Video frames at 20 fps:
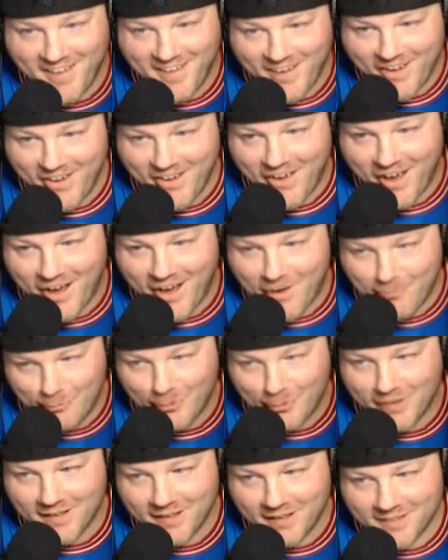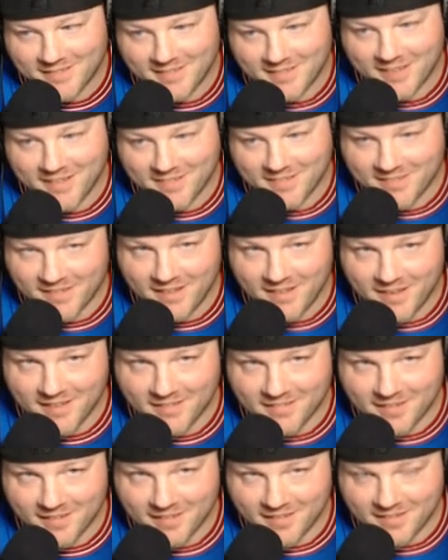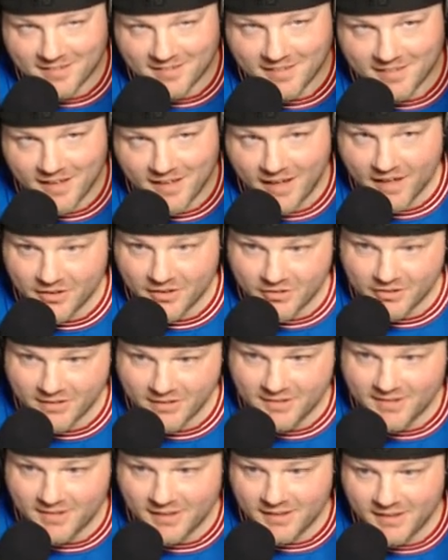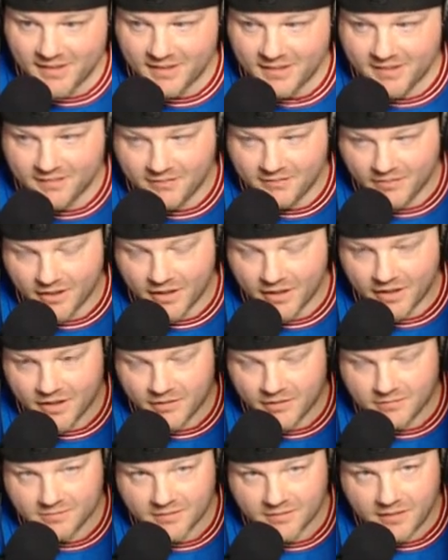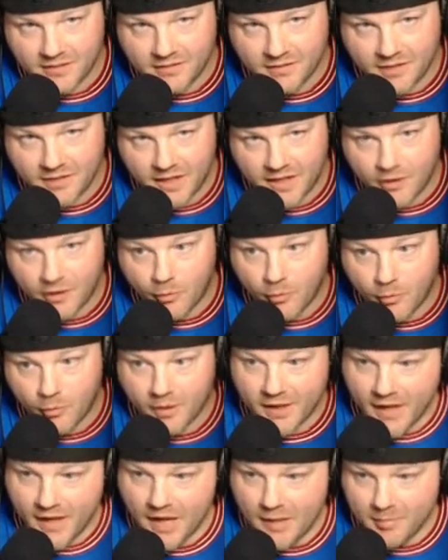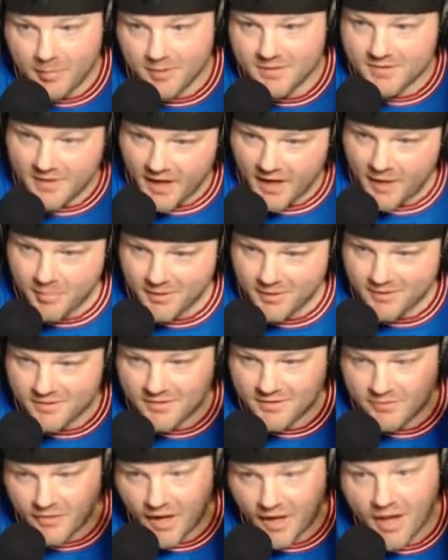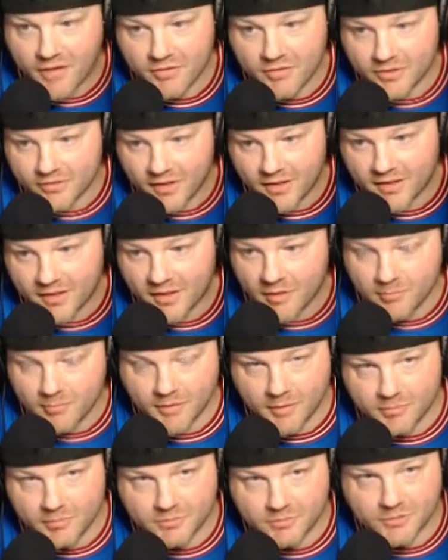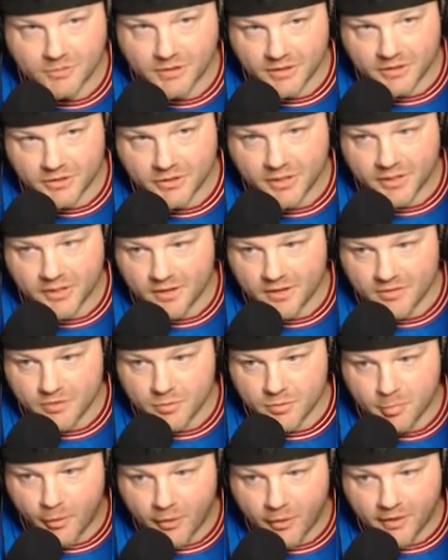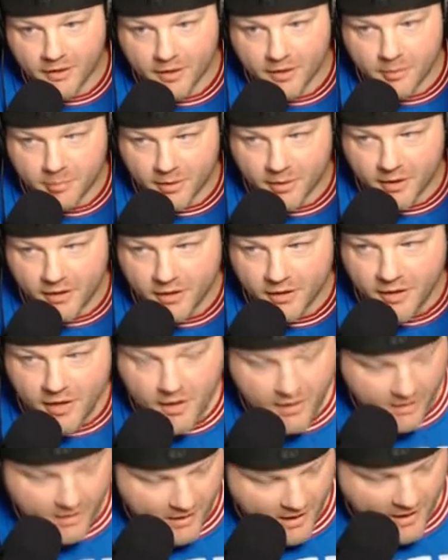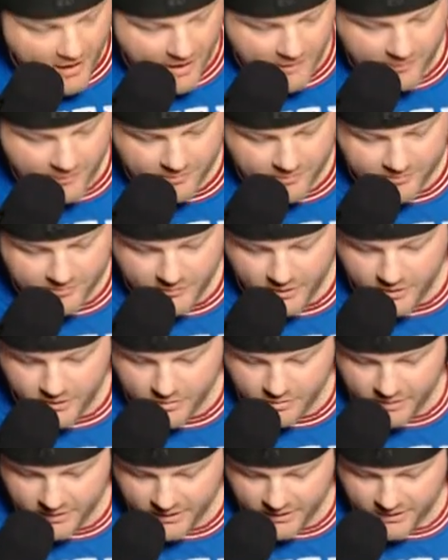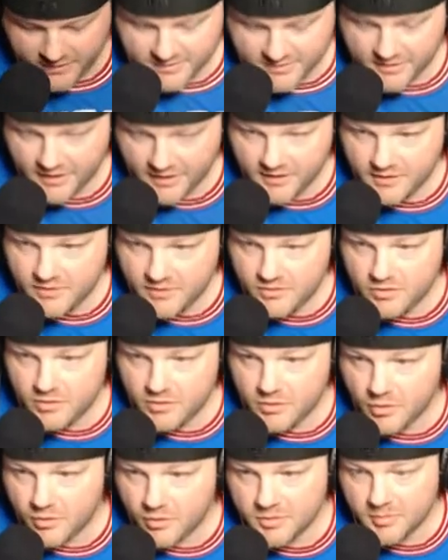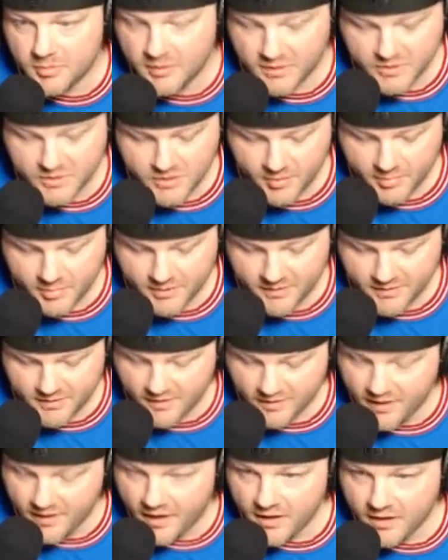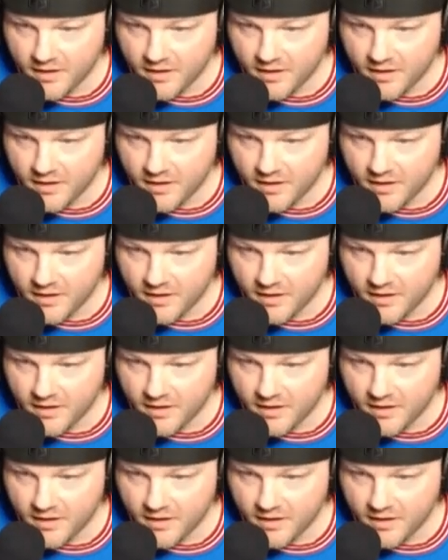really excited to get into this and actually see how what happens. If you haven't read it, I'm really trying not to spoil it, but really excited to ultimately jump into that.